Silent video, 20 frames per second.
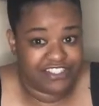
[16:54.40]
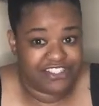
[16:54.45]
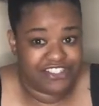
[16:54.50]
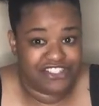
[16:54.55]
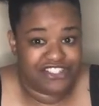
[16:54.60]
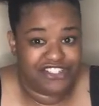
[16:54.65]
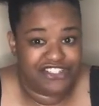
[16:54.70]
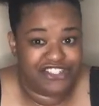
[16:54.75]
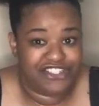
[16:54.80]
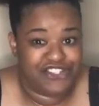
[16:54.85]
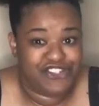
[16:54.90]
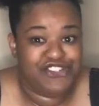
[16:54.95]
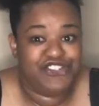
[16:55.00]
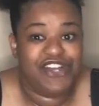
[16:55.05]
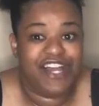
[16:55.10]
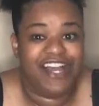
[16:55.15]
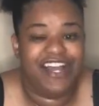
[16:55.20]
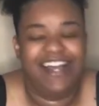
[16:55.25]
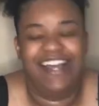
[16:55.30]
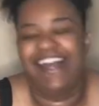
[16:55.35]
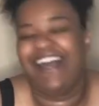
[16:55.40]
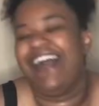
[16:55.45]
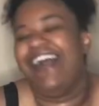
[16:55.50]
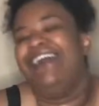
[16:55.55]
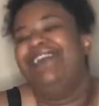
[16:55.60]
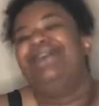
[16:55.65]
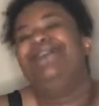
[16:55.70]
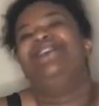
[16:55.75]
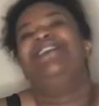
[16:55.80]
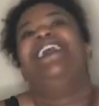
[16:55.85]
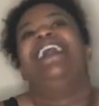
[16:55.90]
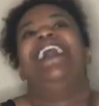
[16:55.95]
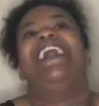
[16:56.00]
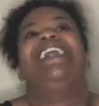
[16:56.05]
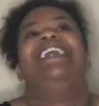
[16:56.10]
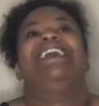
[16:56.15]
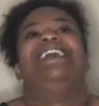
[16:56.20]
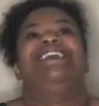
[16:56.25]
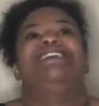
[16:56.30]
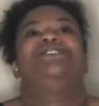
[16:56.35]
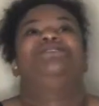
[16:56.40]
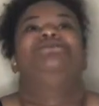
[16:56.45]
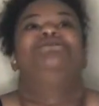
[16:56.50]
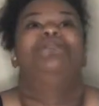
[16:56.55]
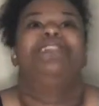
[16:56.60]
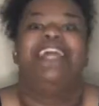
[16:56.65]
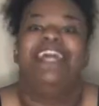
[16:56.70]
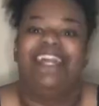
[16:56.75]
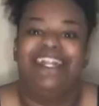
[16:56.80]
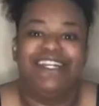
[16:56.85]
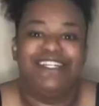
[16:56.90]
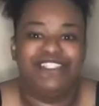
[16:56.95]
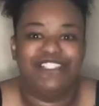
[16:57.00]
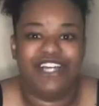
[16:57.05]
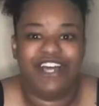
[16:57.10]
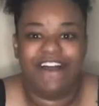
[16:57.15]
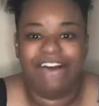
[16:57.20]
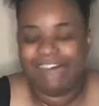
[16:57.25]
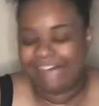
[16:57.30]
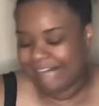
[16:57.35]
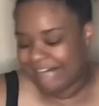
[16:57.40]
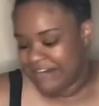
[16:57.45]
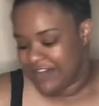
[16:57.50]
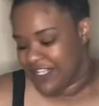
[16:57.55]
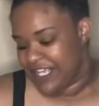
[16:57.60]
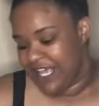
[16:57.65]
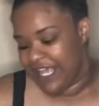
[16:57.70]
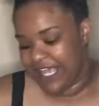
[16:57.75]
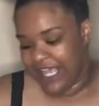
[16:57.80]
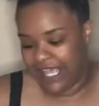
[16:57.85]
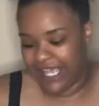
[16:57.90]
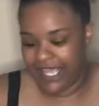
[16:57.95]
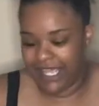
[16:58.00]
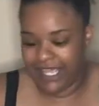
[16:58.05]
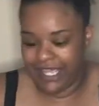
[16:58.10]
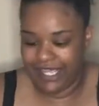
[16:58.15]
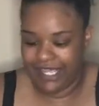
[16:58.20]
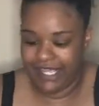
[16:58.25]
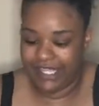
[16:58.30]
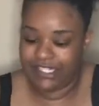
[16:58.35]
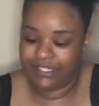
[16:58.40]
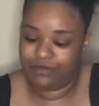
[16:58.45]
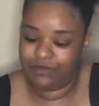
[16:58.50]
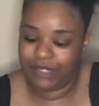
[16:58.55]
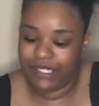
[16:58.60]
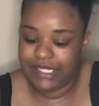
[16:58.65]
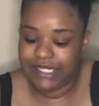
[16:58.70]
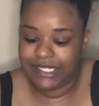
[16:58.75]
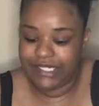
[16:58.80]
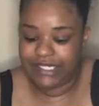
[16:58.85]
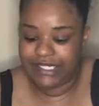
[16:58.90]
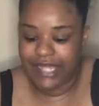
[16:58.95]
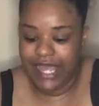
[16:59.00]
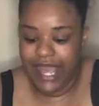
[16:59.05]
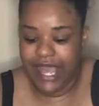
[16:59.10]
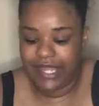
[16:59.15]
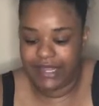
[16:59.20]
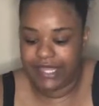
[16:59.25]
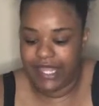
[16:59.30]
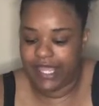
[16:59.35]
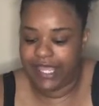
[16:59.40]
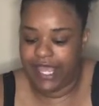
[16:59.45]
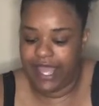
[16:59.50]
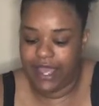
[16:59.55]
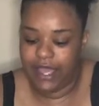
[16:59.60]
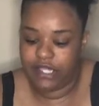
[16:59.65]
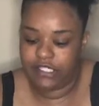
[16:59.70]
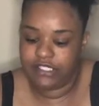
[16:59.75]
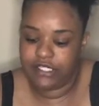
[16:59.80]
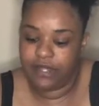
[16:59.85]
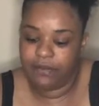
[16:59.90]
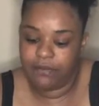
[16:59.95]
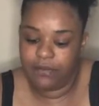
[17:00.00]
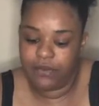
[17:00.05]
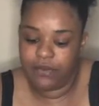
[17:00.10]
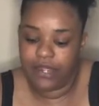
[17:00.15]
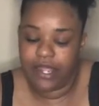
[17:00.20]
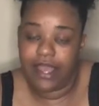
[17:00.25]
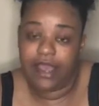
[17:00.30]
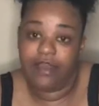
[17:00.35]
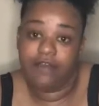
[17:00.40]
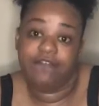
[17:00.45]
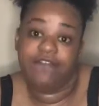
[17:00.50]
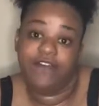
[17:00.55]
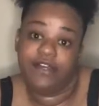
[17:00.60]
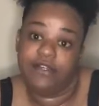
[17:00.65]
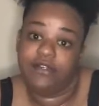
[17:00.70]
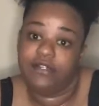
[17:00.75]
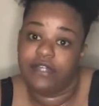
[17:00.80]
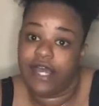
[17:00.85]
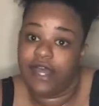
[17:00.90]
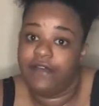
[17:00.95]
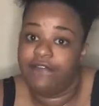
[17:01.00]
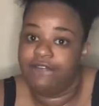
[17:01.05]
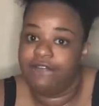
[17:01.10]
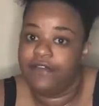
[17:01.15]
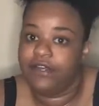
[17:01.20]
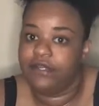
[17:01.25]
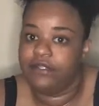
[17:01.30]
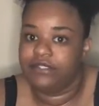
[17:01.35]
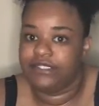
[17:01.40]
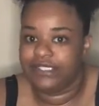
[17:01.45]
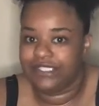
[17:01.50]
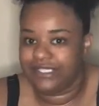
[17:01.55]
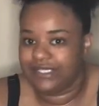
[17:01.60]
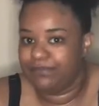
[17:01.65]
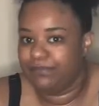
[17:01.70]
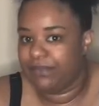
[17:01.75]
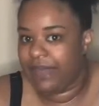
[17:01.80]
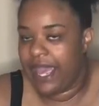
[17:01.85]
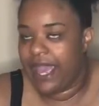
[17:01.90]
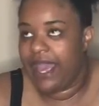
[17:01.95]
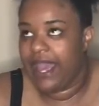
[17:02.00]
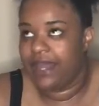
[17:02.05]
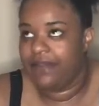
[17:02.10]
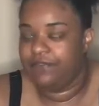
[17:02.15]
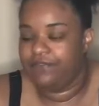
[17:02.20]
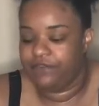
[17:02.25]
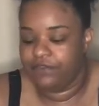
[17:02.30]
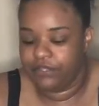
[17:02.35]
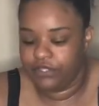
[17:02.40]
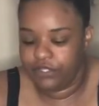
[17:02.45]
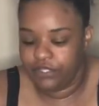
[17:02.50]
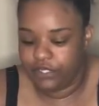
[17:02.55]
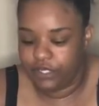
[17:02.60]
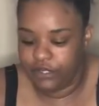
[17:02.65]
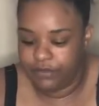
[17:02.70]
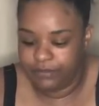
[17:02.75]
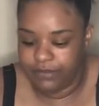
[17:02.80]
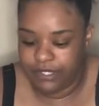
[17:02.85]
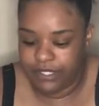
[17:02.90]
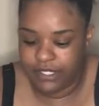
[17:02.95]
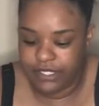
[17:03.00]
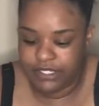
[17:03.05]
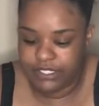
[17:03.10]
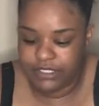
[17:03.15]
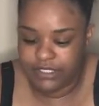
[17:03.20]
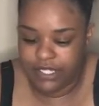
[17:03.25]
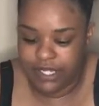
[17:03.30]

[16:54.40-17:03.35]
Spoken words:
she tried, I don't know how to explain it, y'all. And it's really sad. Like, at some point, I felt bad for the girl, because